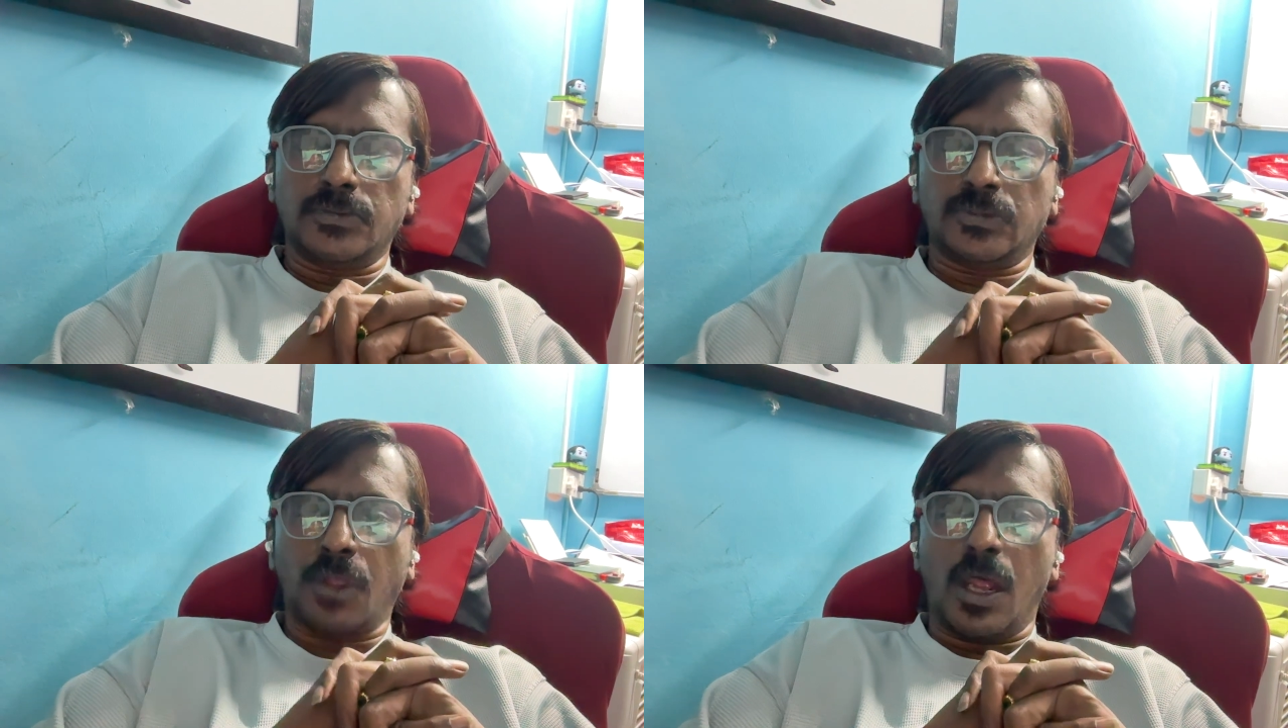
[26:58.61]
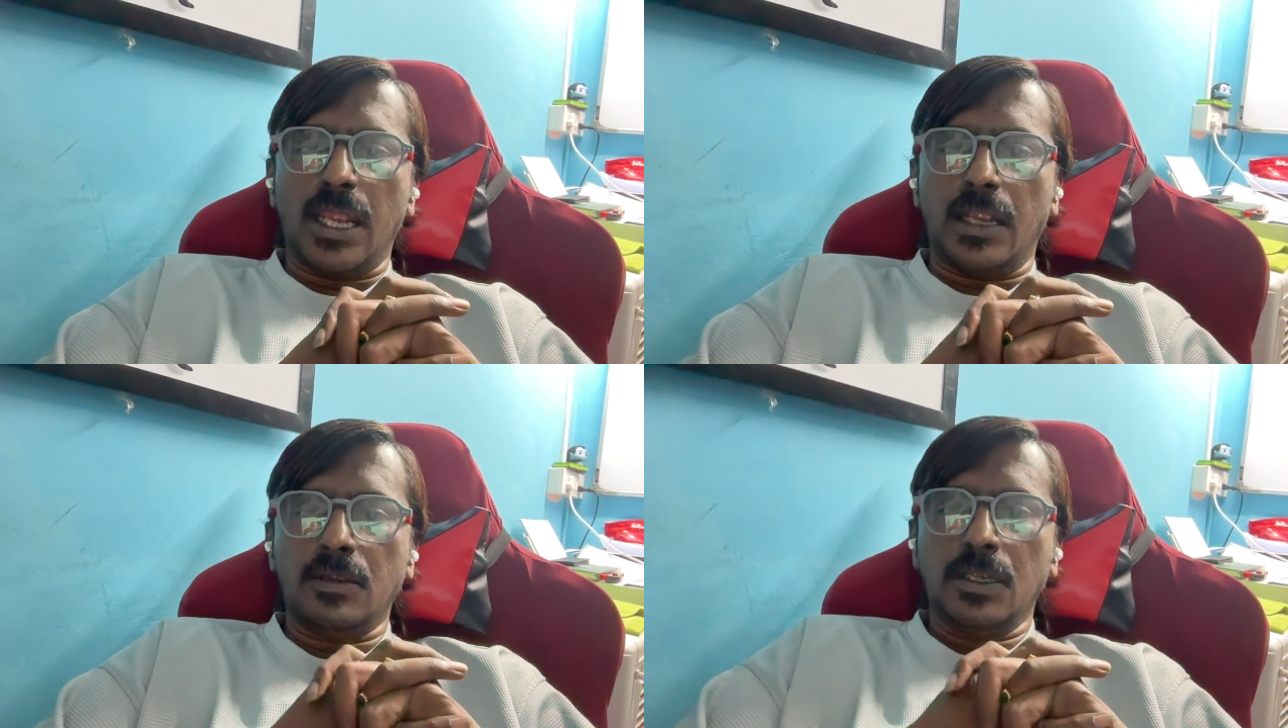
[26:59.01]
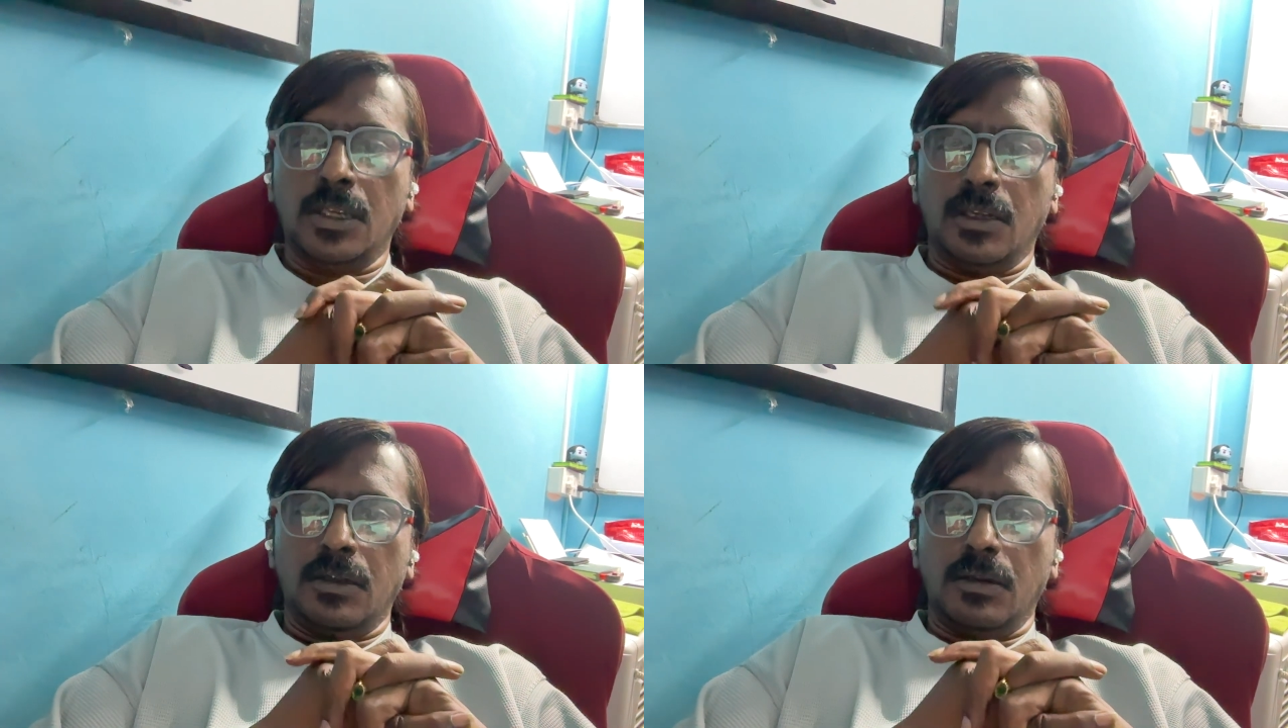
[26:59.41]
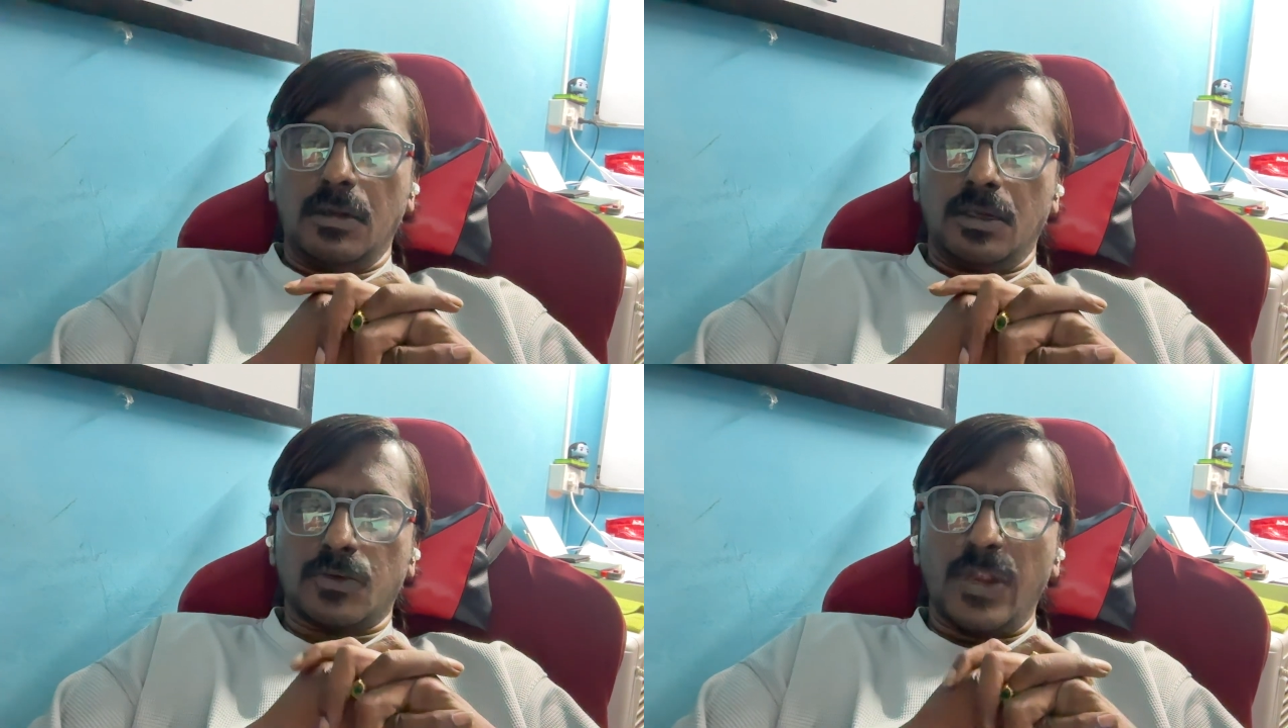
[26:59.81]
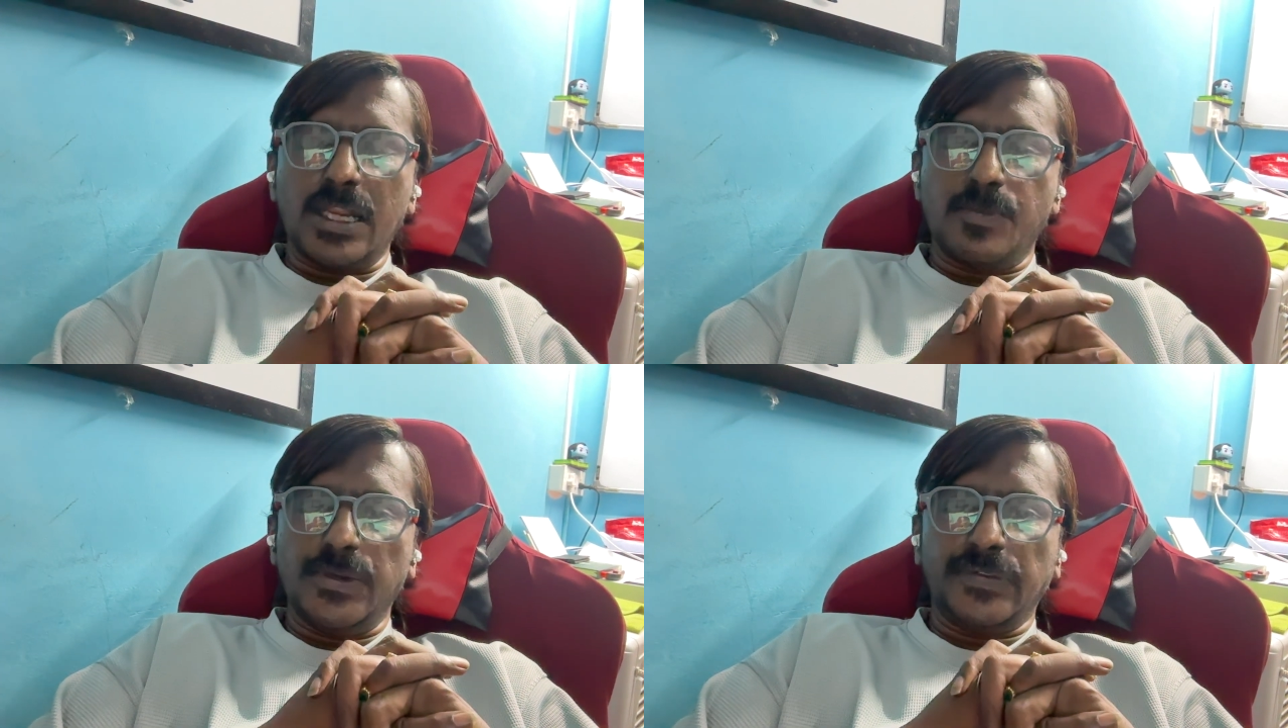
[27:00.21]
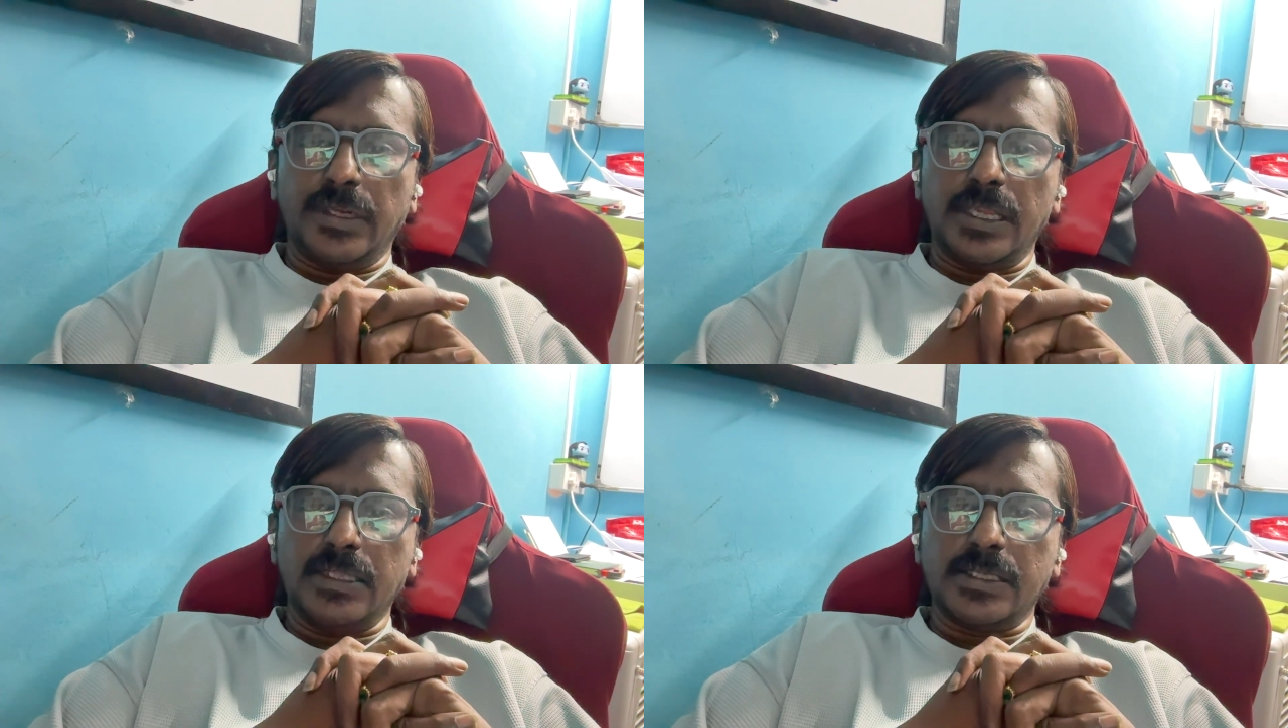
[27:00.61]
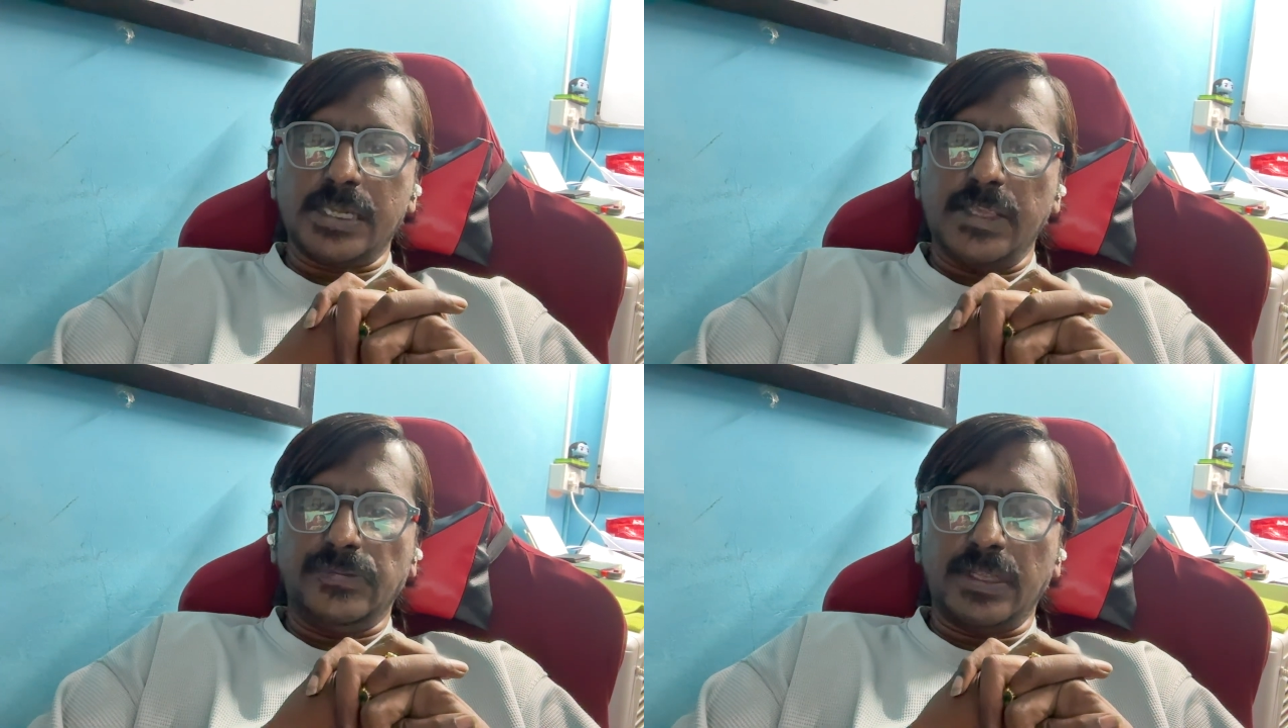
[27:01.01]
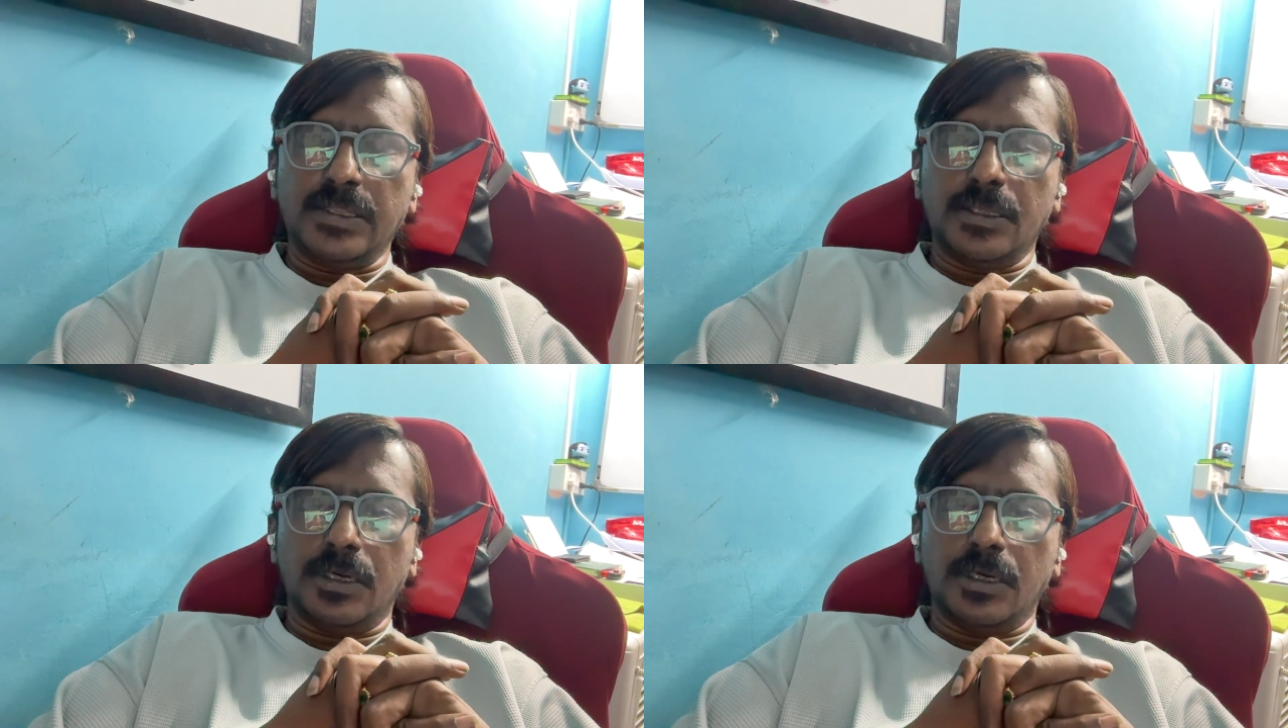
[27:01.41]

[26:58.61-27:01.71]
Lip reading: saw a 20% increase in